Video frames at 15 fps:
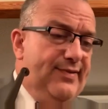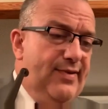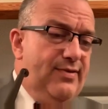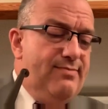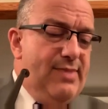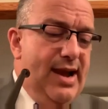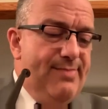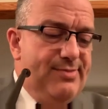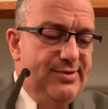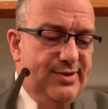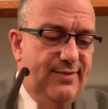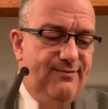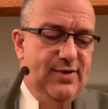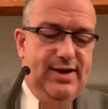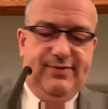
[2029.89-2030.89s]
at the Southern
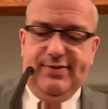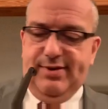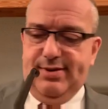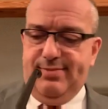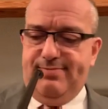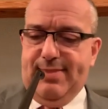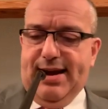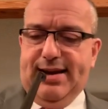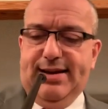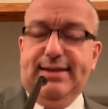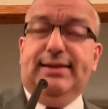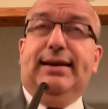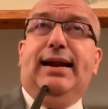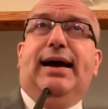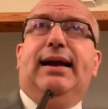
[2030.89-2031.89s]
Baptist Convention
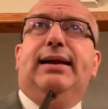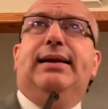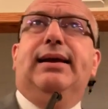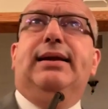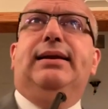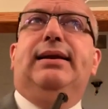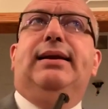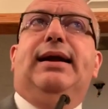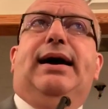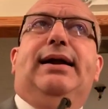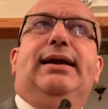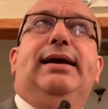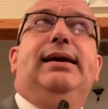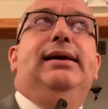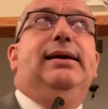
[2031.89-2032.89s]
back in
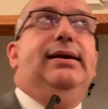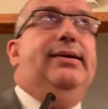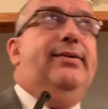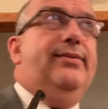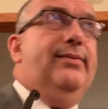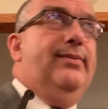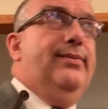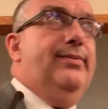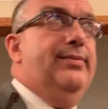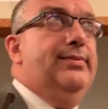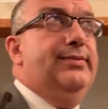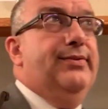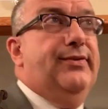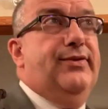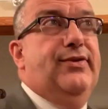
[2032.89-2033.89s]

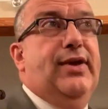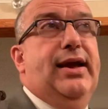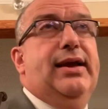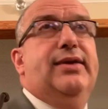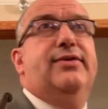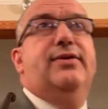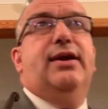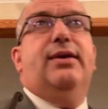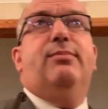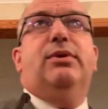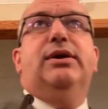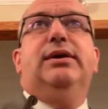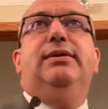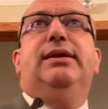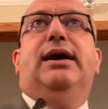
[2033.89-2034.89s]
1996, I
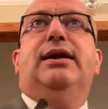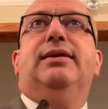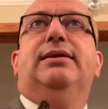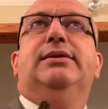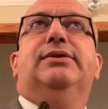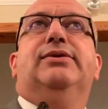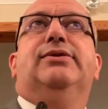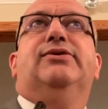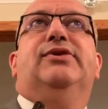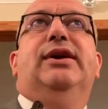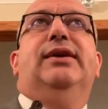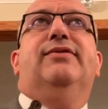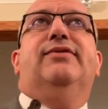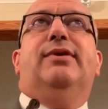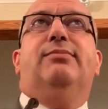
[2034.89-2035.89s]
believe it
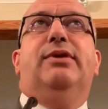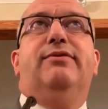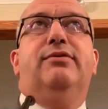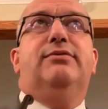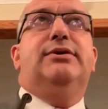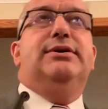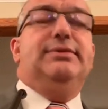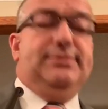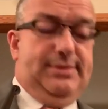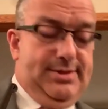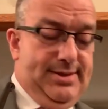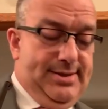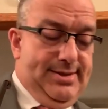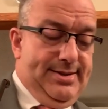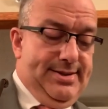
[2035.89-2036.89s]
was.
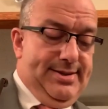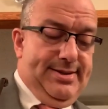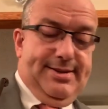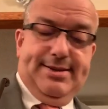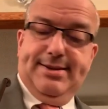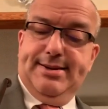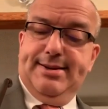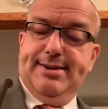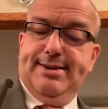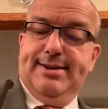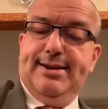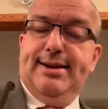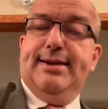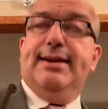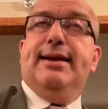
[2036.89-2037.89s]

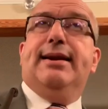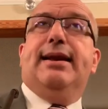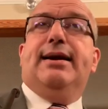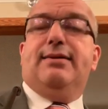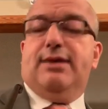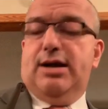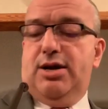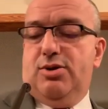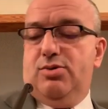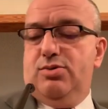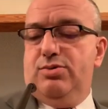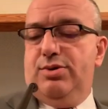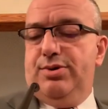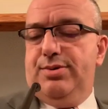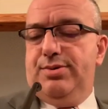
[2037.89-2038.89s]
And then later
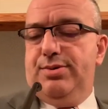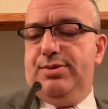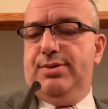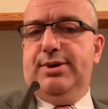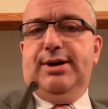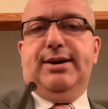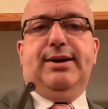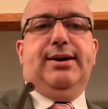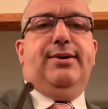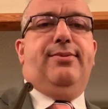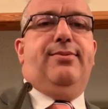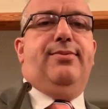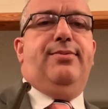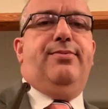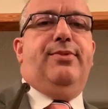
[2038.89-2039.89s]
on,
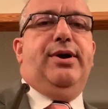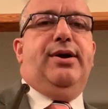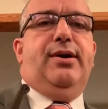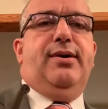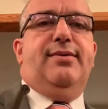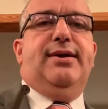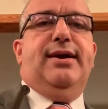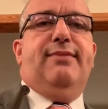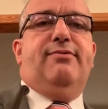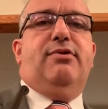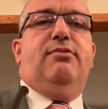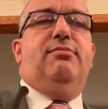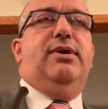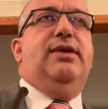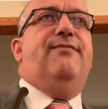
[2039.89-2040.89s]
we heard that he
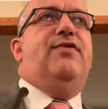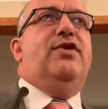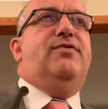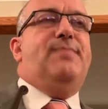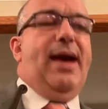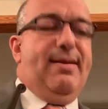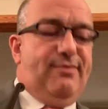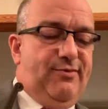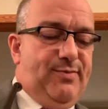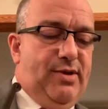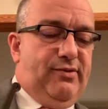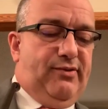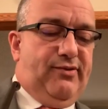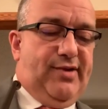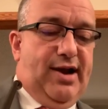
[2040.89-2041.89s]
was going to be at First
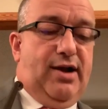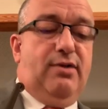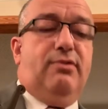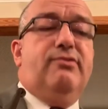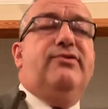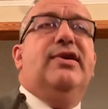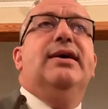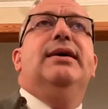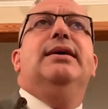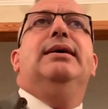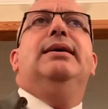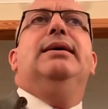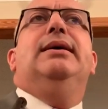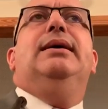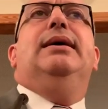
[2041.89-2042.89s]
Baptist Muscle Shoals,
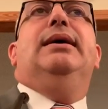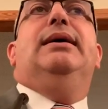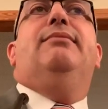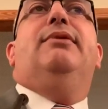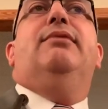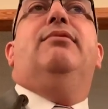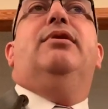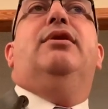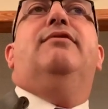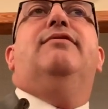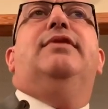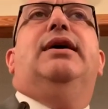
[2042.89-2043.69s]
and we went